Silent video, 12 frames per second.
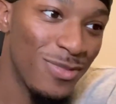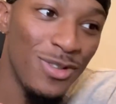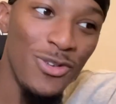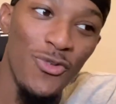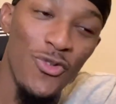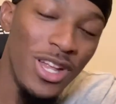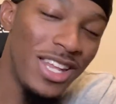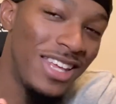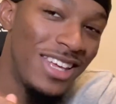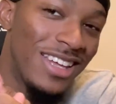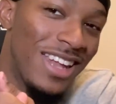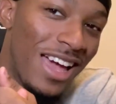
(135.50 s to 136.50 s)
you really
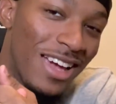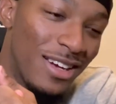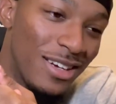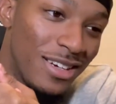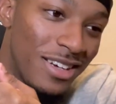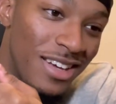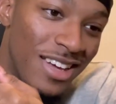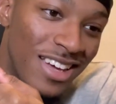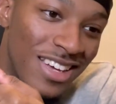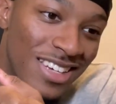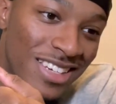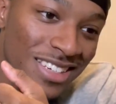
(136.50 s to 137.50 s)
get like a
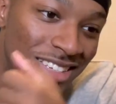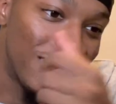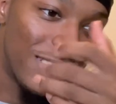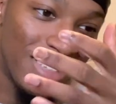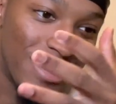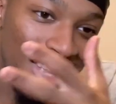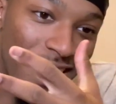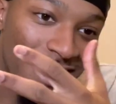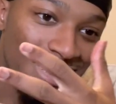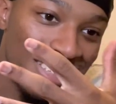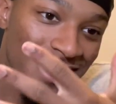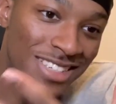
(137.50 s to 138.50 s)

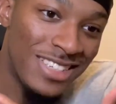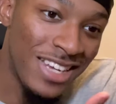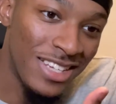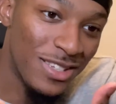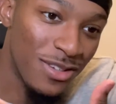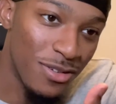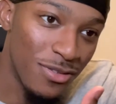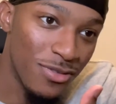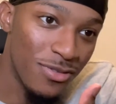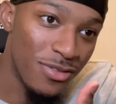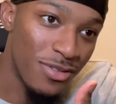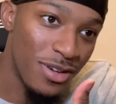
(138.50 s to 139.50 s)
sense
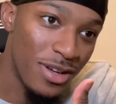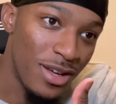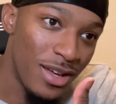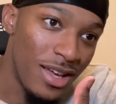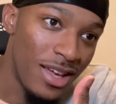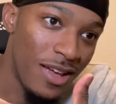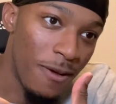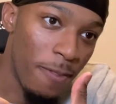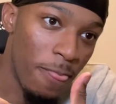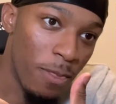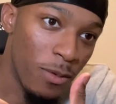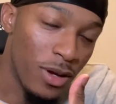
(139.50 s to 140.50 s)
of
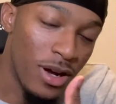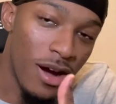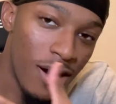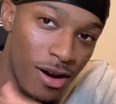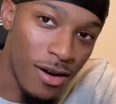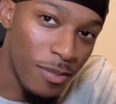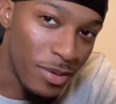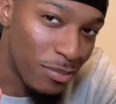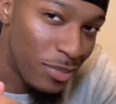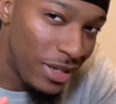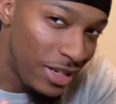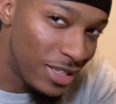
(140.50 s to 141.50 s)
calm and
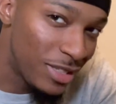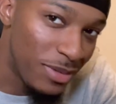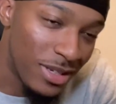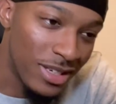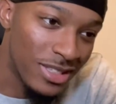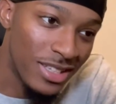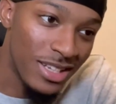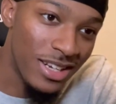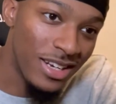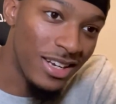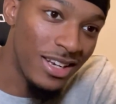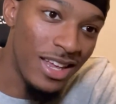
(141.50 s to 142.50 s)
peace because at the end
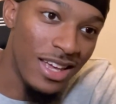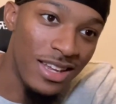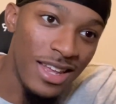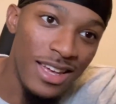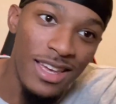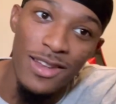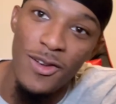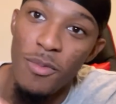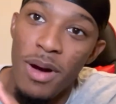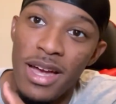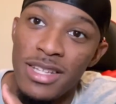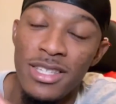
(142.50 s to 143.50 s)
of the day, like can't
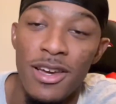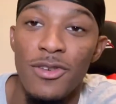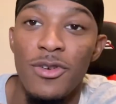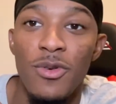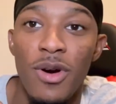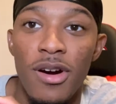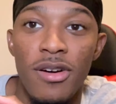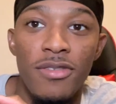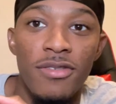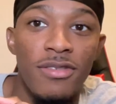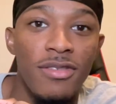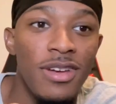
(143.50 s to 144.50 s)
nobody tell you
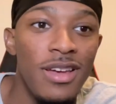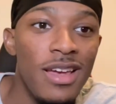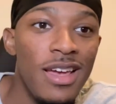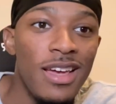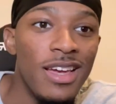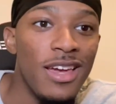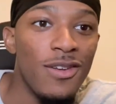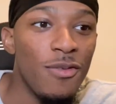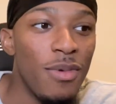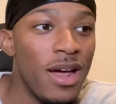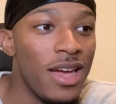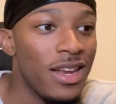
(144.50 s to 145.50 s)
off. Can't
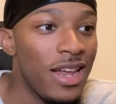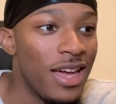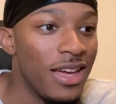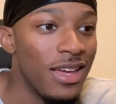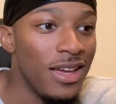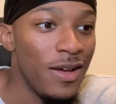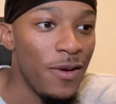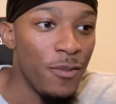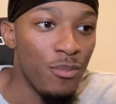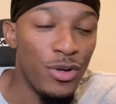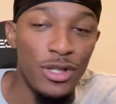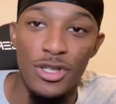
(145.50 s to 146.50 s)
nobody like
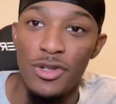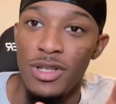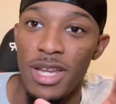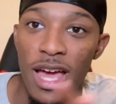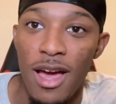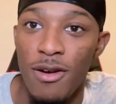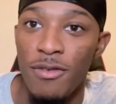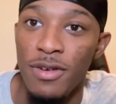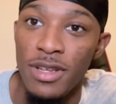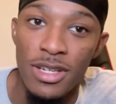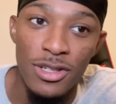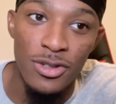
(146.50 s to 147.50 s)
put you down for
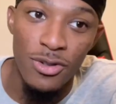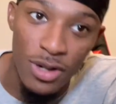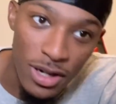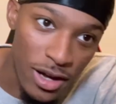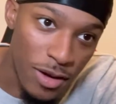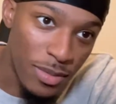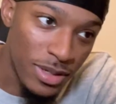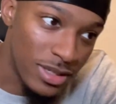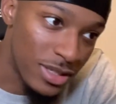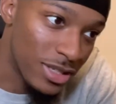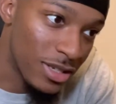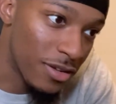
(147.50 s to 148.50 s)
your shortcomings
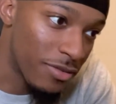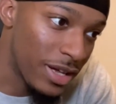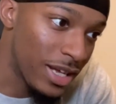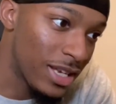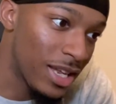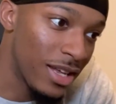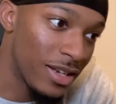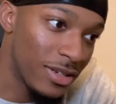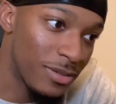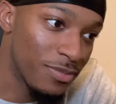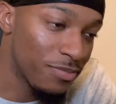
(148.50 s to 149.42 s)
and stuff like that.